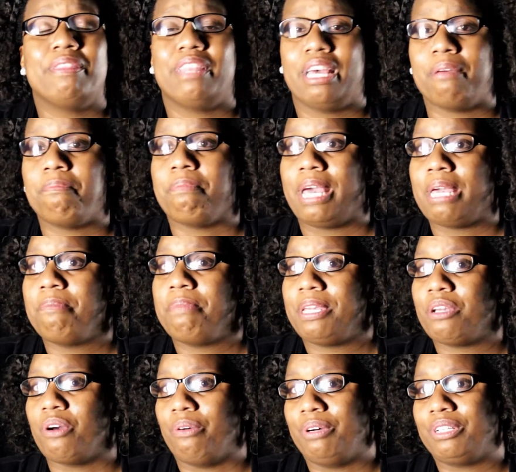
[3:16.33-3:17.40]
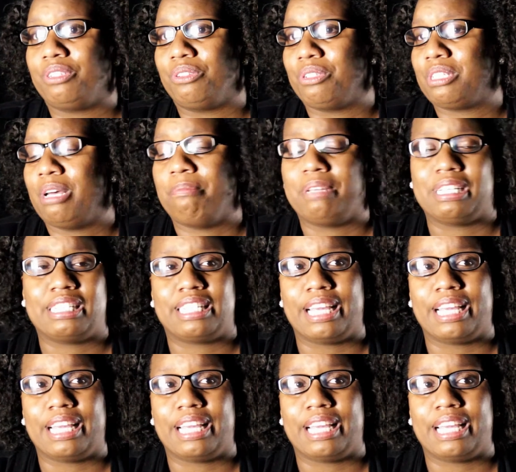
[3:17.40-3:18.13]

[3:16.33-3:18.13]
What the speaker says: that may be going through some of the